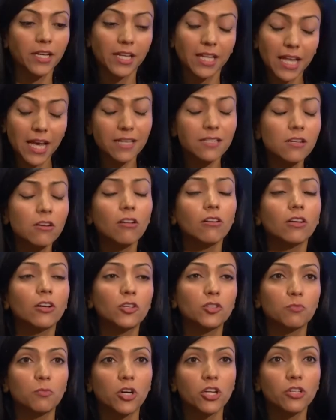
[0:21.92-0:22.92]
Classical
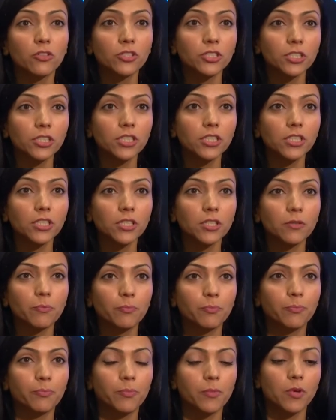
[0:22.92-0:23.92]
cosmology
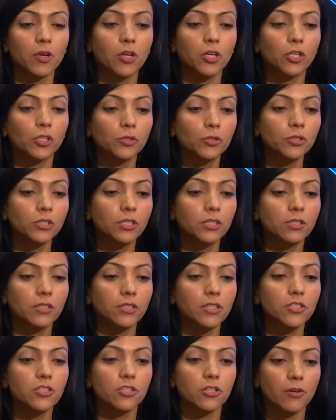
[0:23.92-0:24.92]
uh,
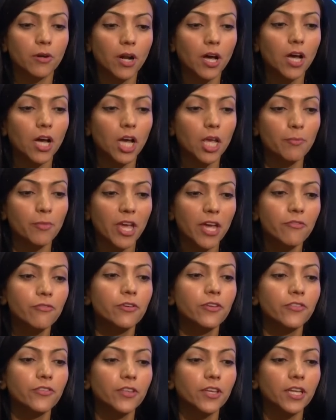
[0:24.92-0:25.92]
could describe
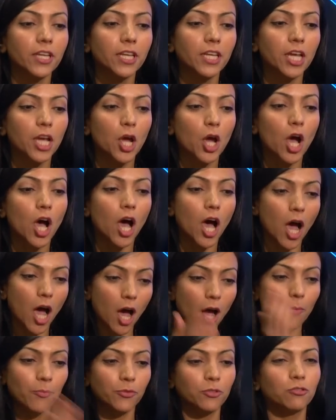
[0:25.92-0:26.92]
everything
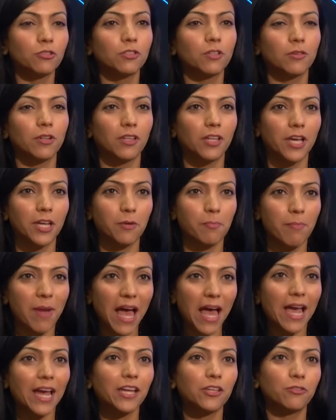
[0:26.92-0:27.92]
up to the, like
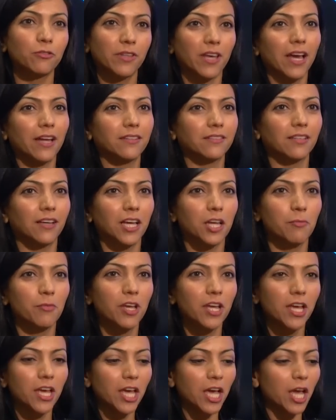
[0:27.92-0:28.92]
back to that time.
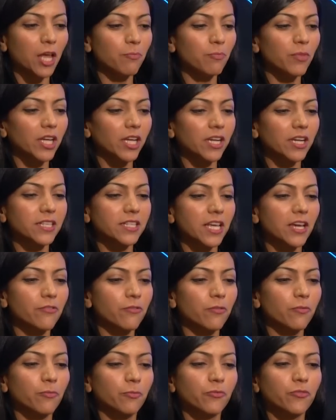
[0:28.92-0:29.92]
And because
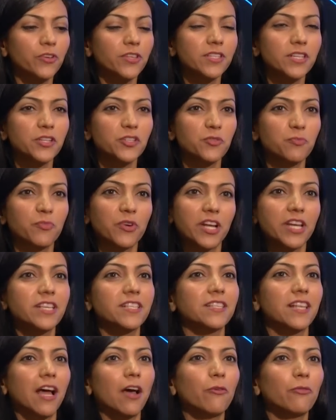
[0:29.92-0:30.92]
physics
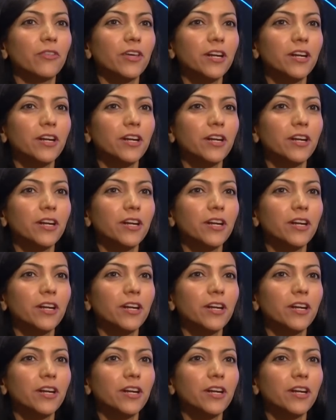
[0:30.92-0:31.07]
breaks down